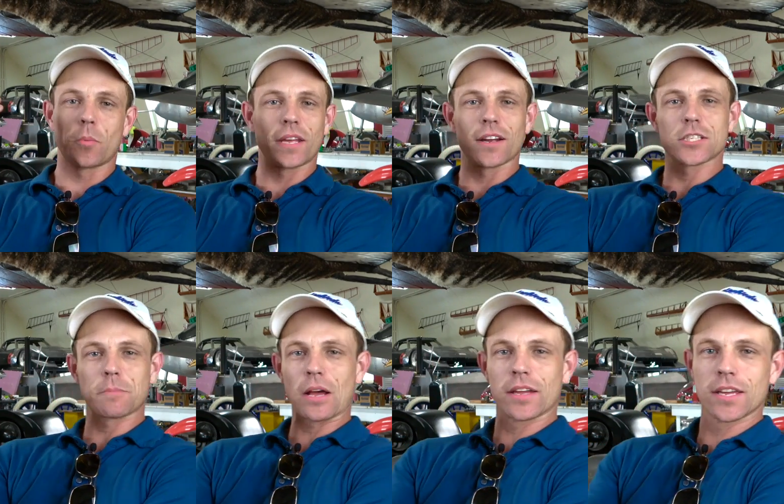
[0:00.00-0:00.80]
Nobody cares
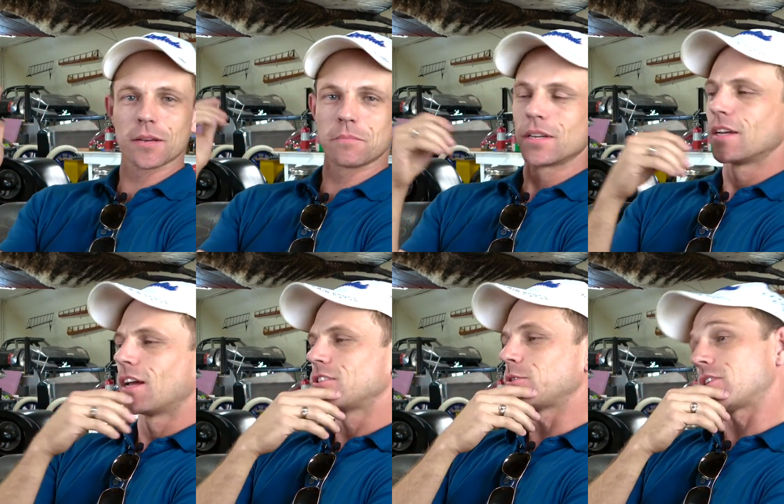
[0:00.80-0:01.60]
about him.
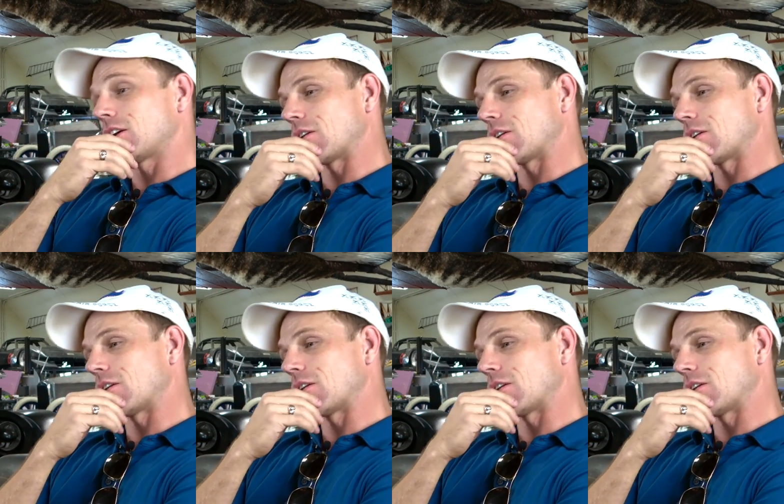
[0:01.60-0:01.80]
So he's going